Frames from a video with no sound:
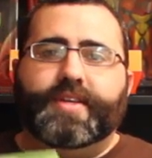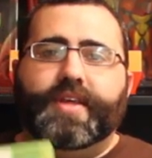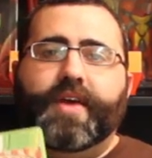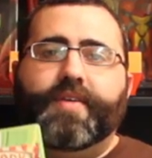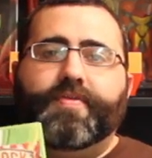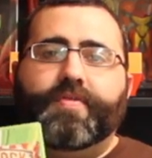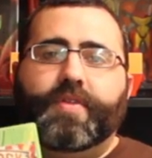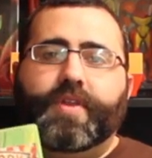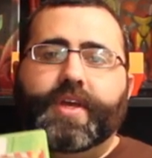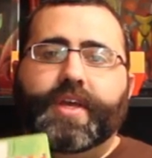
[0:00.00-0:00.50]

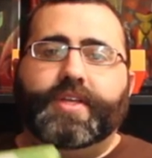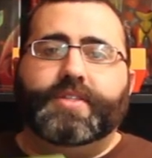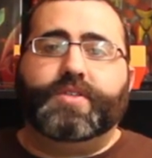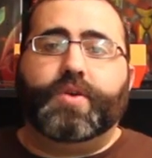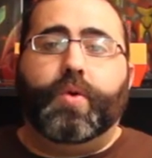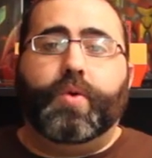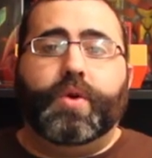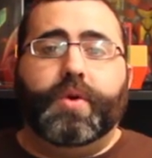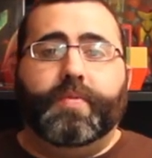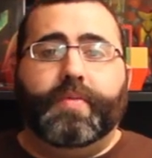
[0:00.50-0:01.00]
Definitely
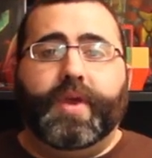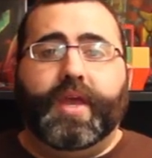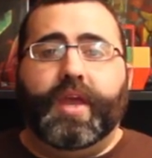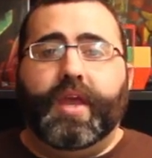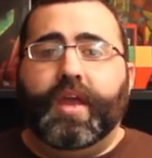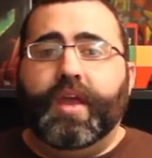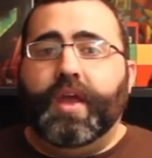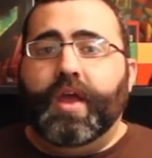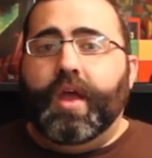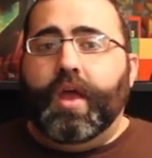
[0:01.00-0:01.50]
it's going to
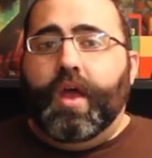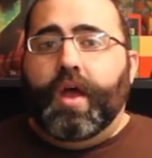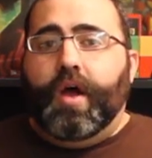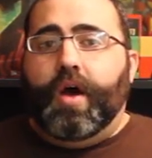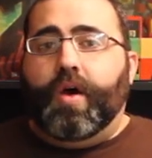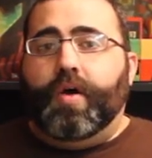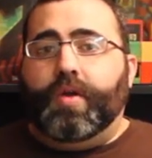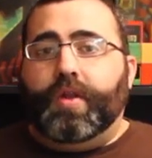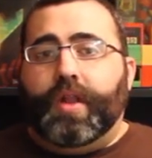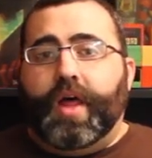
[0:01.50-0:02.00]
be
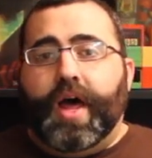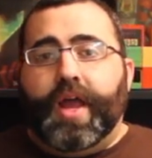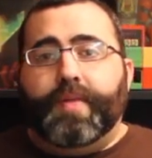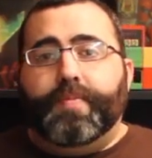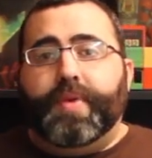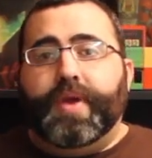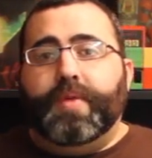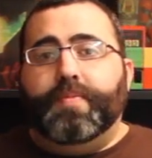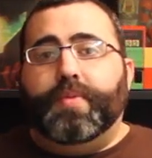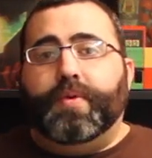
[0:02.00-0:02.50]
on a lot
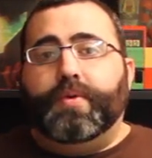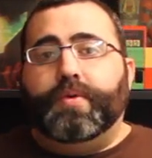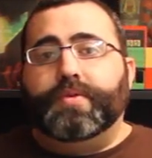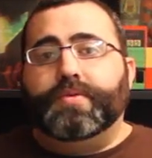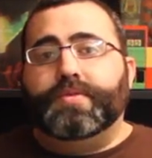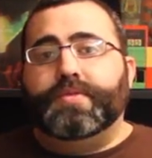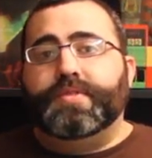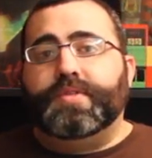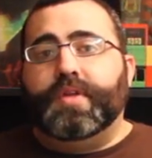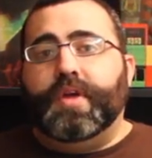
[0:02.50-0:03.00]
of
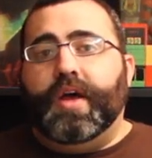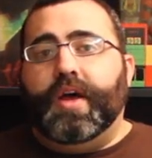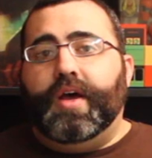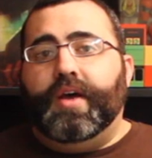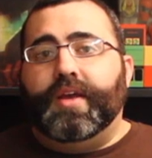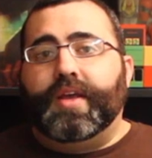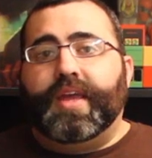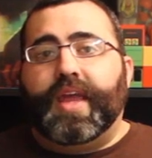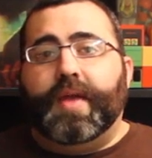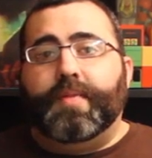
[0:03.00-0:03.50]
people's
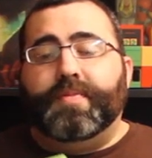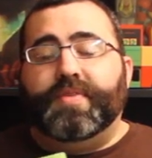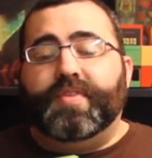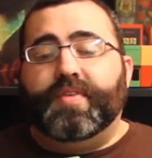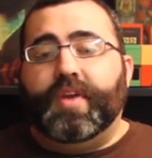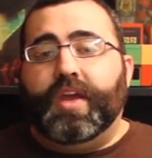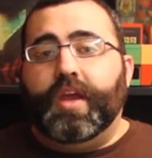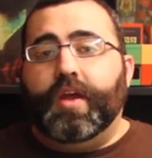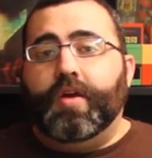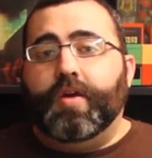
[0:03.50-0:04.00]
uh, game of
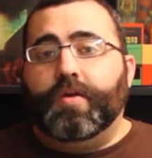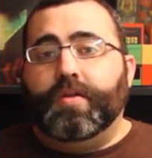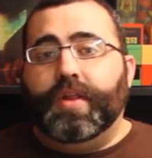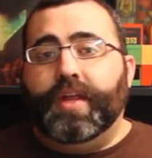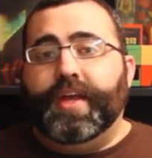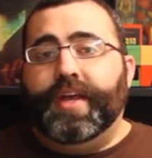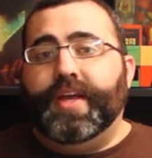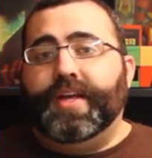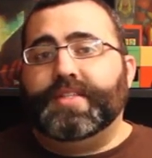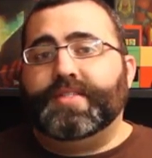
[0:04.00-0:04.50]
the year
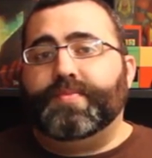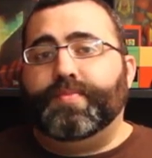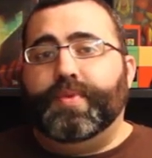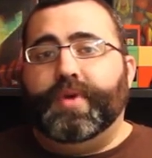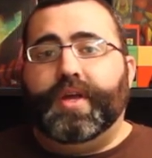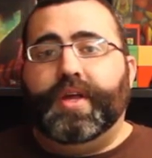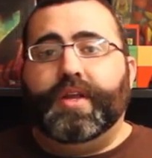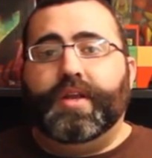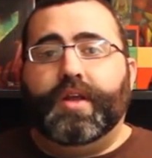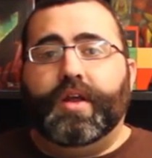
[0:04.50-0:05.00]
list,
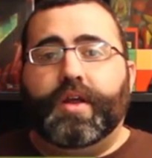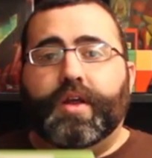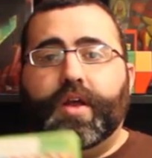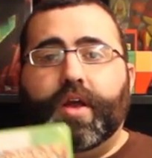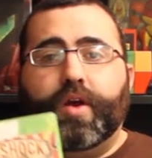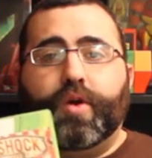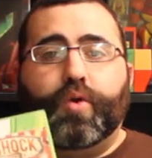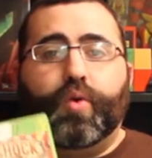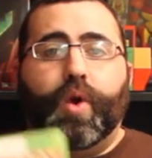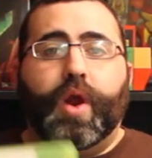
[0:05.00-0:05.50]
but
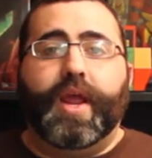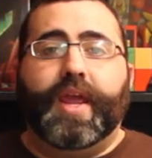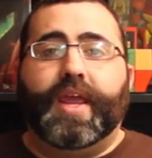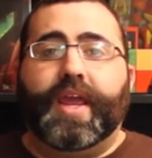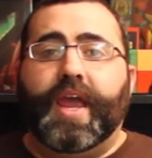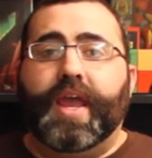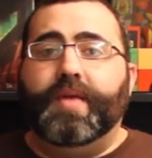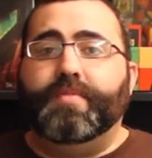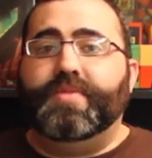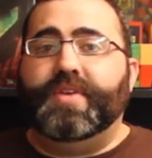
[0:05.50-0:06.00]
a great
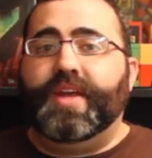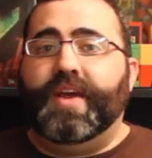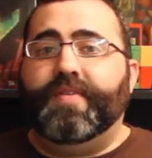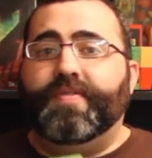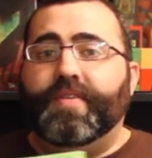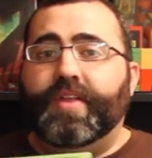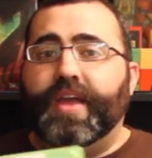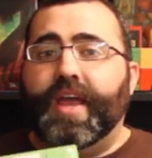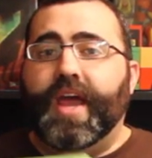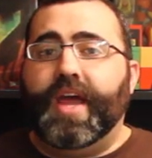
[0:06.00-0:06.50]
game
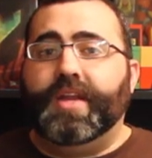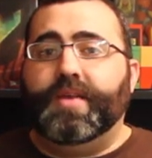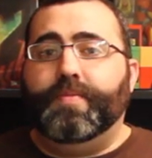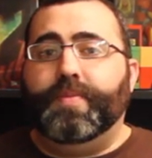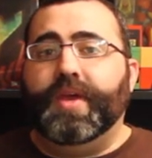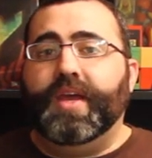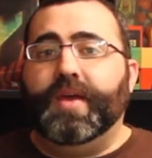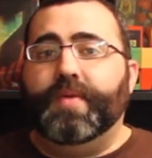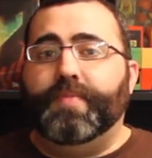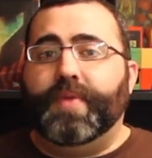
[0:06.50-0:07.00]
definitely had to
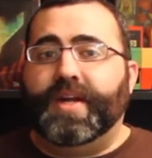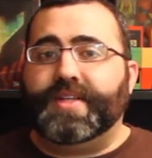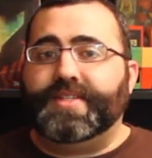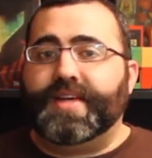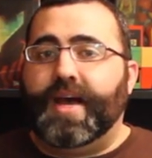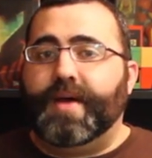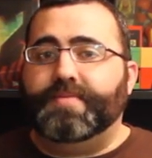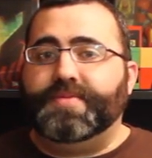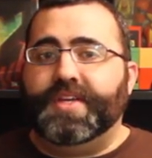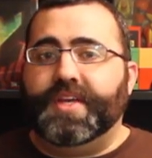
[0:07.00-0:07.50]
be in my
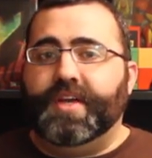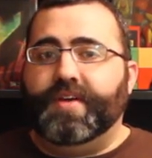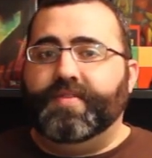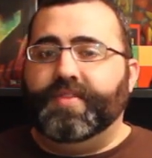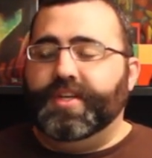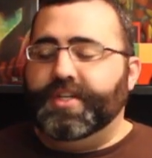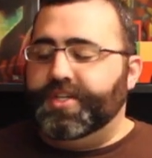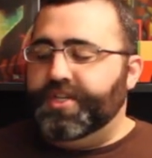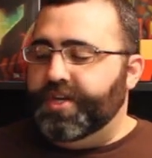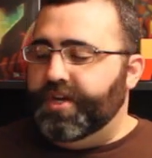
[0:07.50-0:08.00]
top
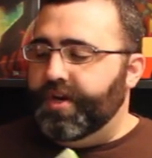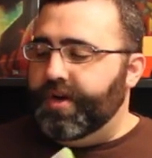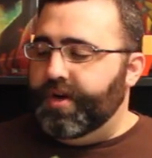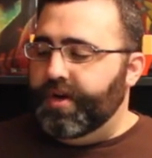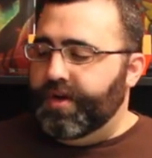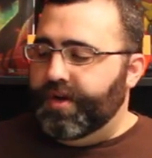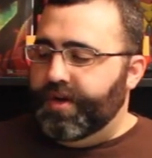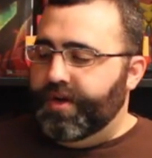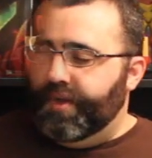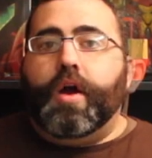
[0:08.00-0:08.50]
10 this year
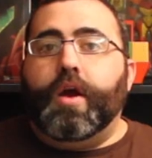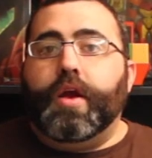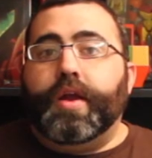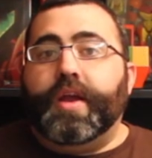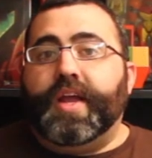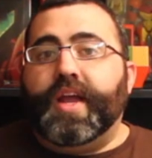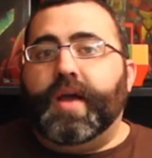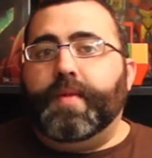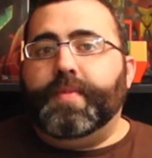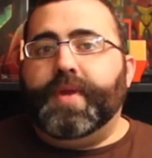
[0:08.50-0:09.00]

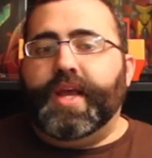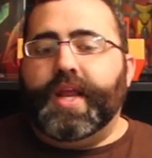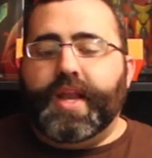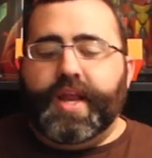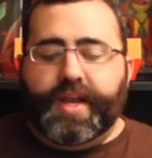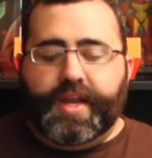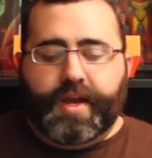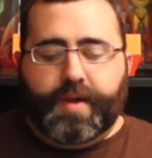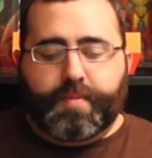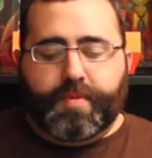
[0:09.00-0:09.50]
coming in
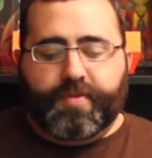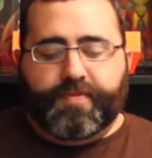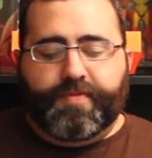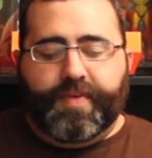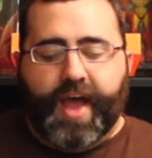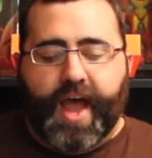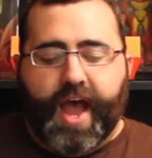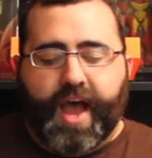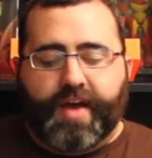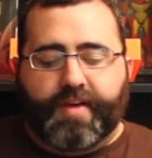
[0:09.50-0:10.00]
at number
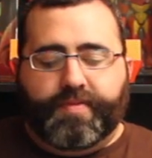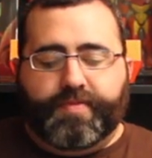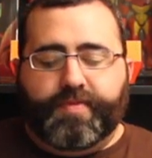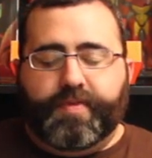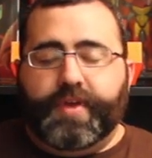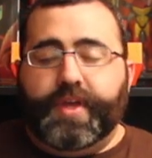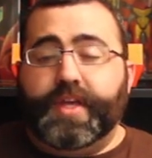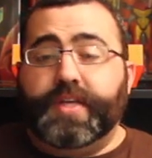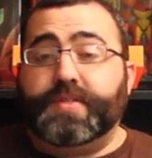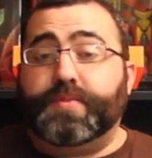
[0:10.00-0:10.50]
five
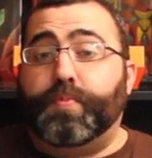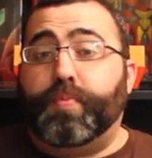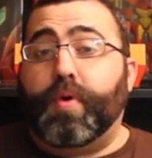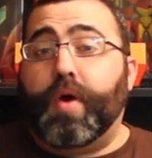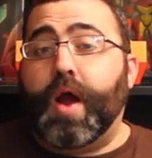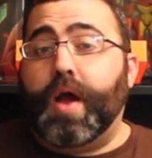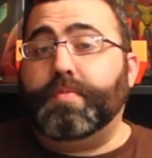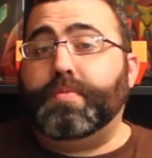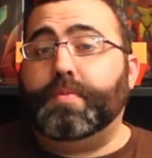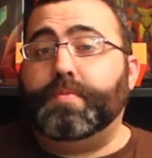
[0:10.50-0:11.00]
is
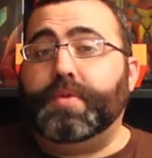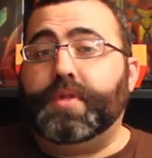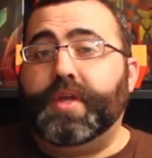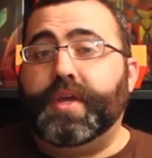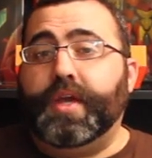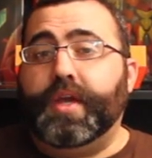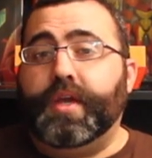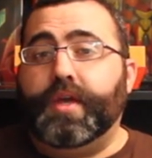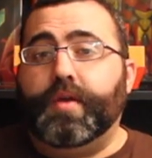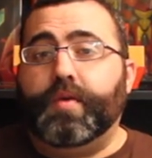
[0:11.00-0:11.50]

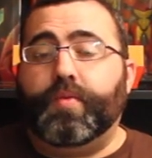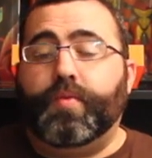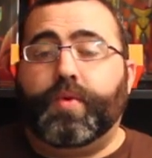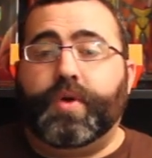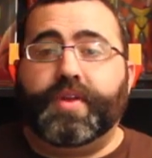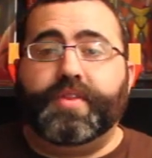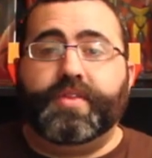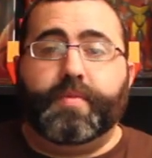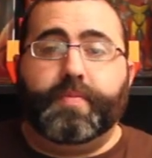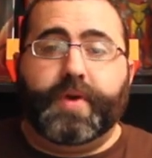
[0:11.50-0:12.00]
probably
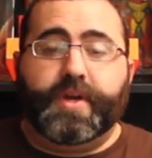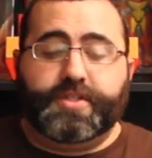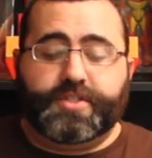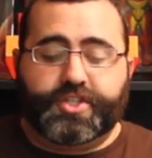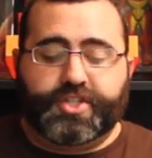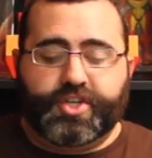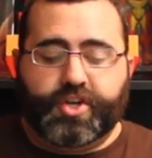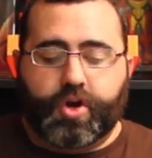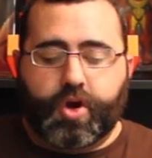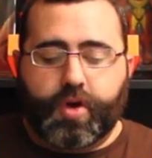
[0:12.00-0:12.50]
one of the
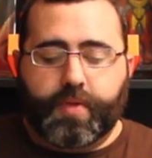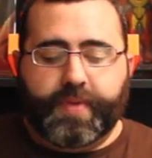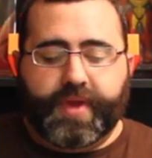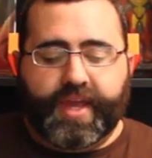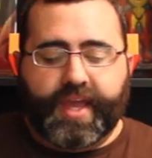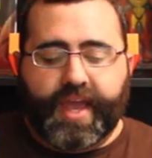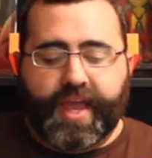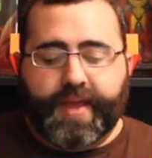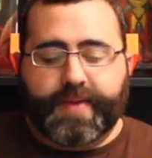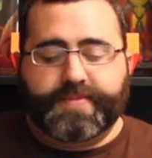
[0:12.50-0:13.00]
most
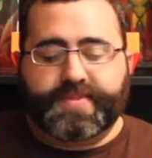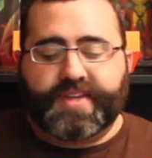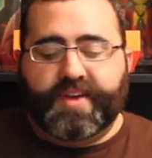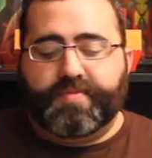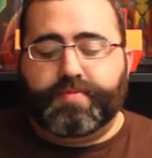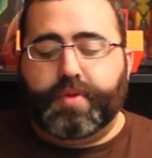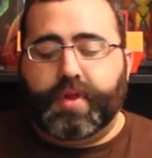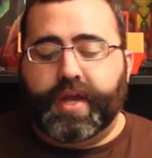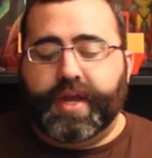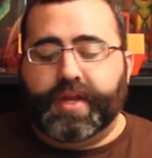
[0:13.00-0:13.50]
charming games
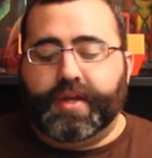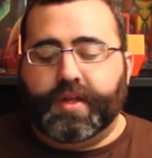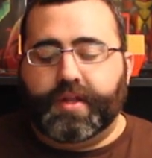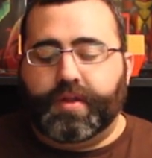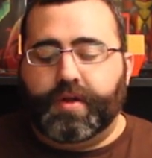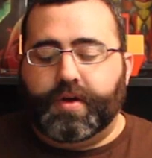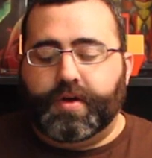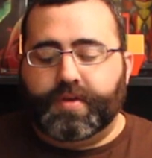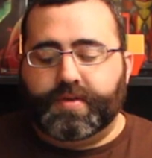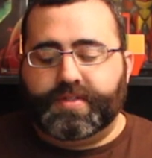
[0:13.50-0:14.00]
I've played in a
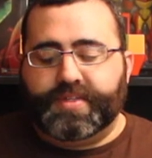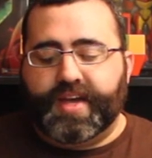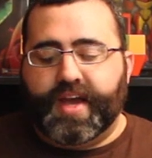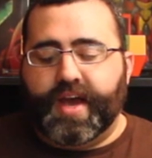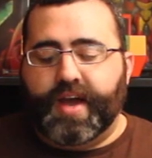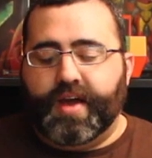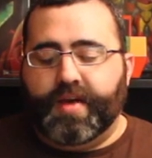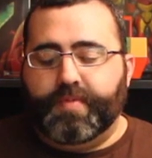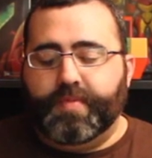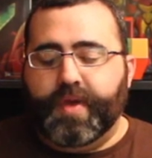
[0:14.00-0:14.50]
long
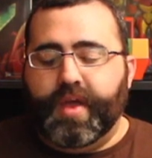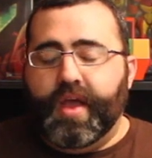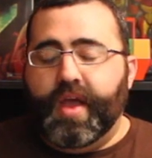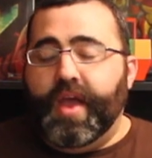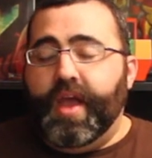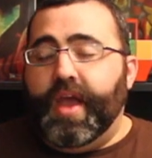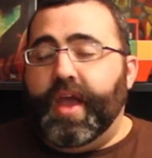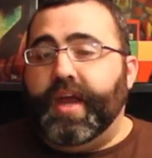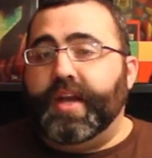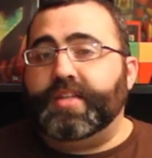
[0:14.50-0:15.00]
time,
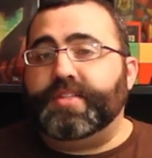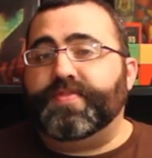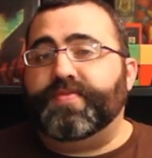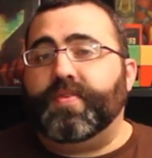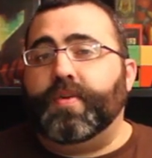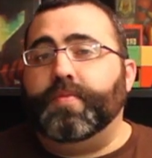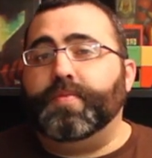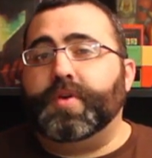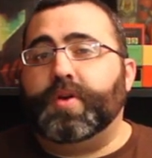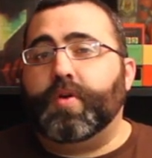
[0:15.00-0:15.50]
and it's
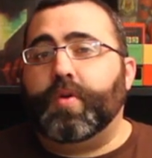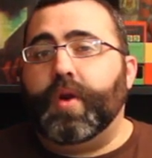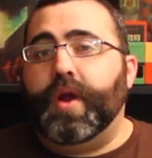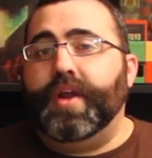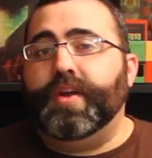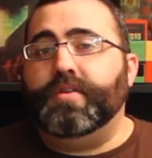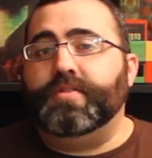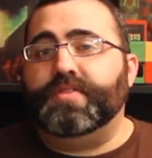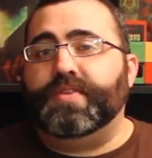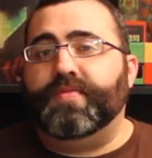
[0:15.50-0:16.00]
from the
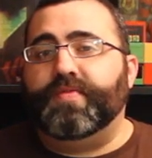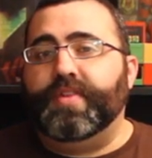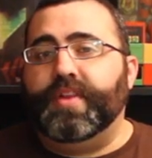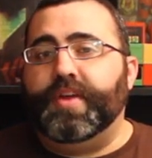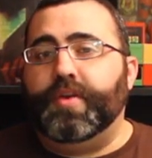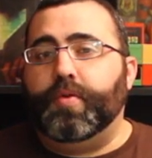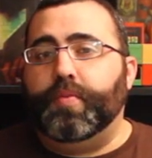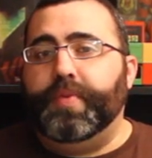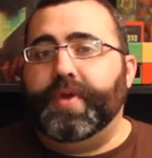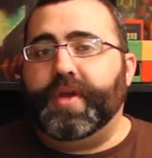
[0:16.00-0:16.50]
creators of
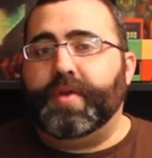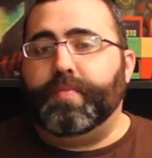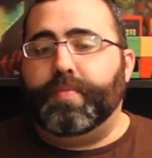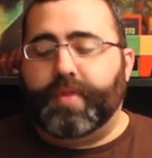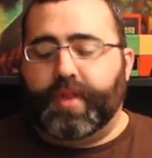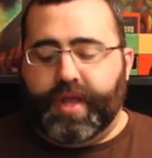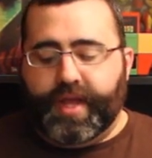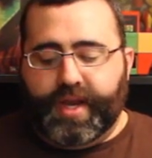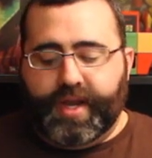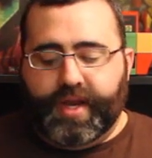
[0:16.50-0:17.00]
Little Big
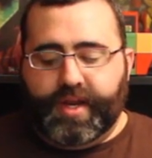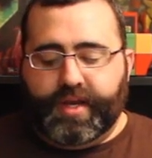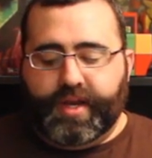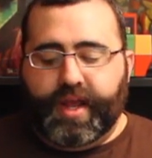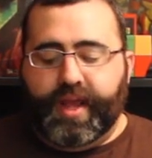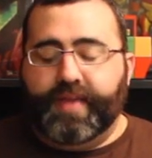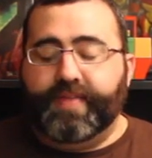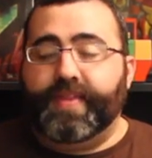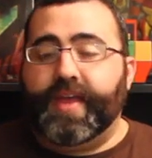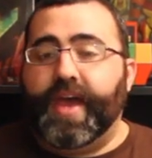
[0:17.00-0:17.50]
Planet,
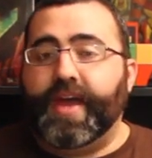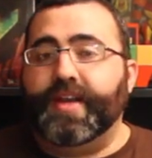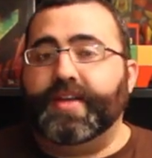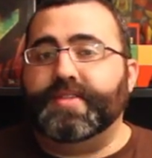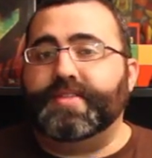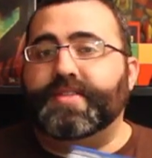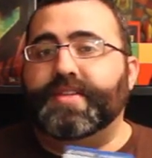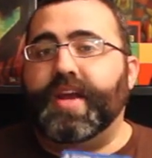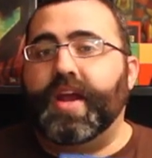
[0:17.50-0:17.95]
and that is